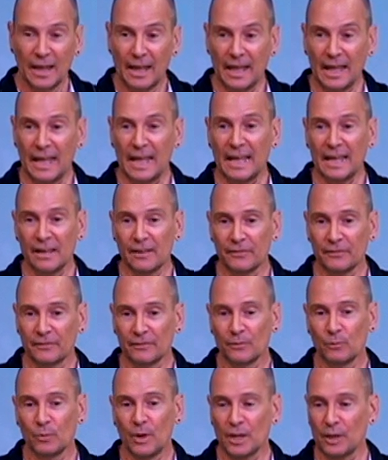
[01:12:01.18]
If
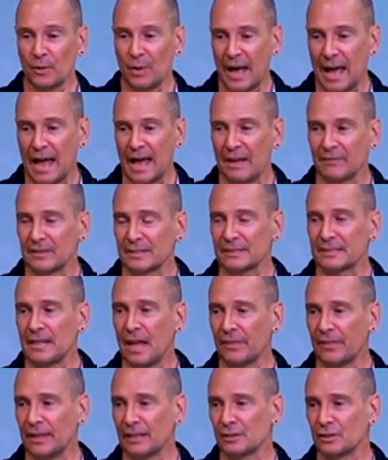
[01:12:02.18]
what you have is
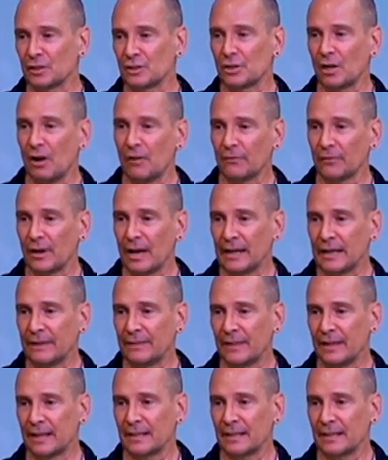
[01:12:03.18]
nothing to show for anything